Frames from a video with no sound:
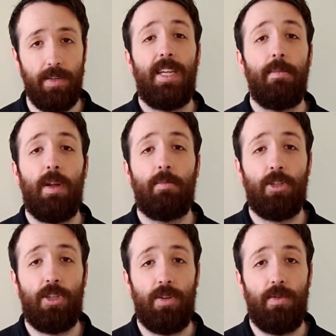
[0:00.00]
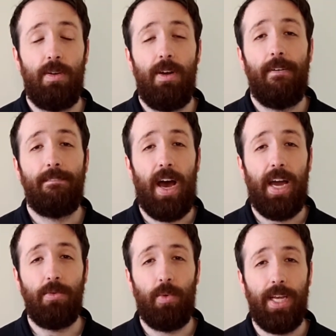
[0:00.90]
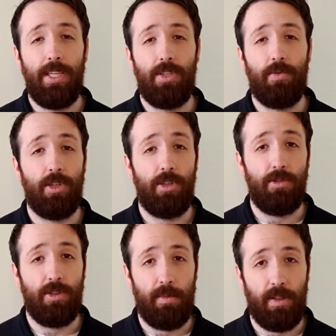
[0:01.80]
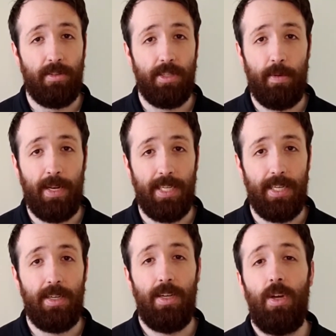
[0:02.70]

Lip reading: Tip number 2, find ways to reduce your monthly spending.